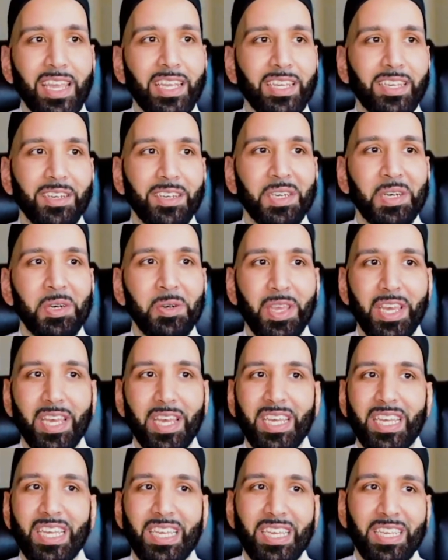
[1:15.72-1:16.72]
Then it's like,
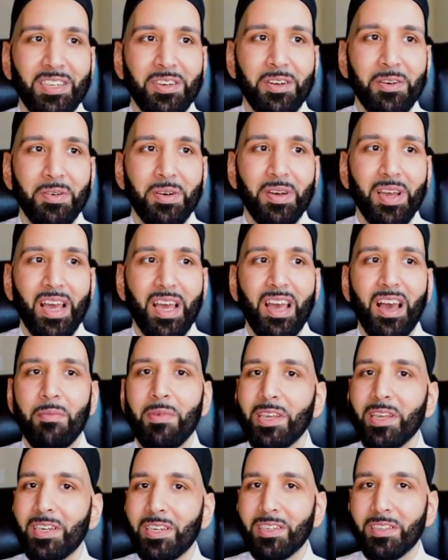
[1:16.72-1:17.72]
okay, you know,
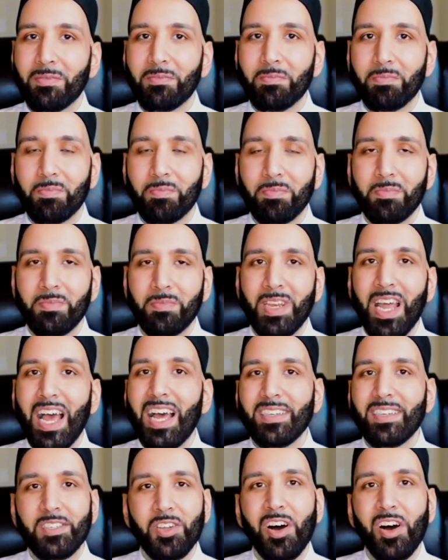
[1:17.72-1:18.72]
how am I going to
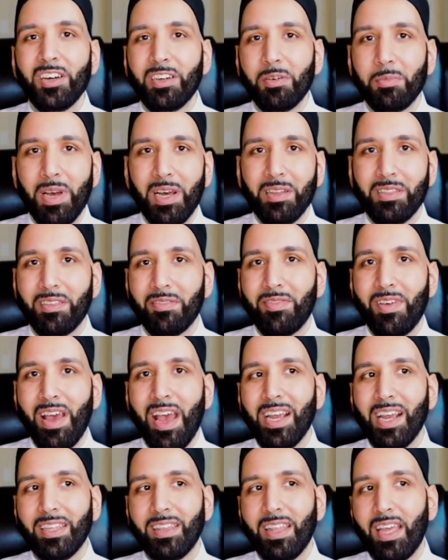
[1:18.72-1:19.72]
not talk about
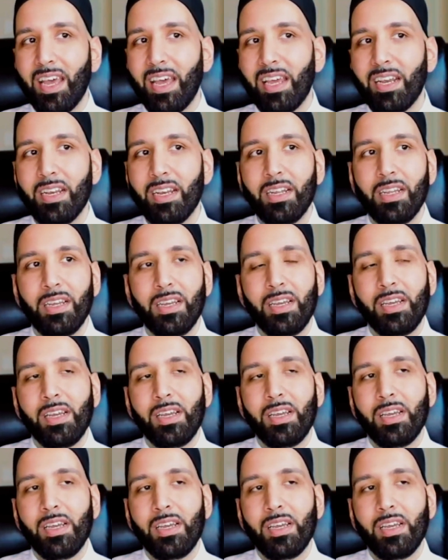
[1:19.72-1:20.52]
the fact that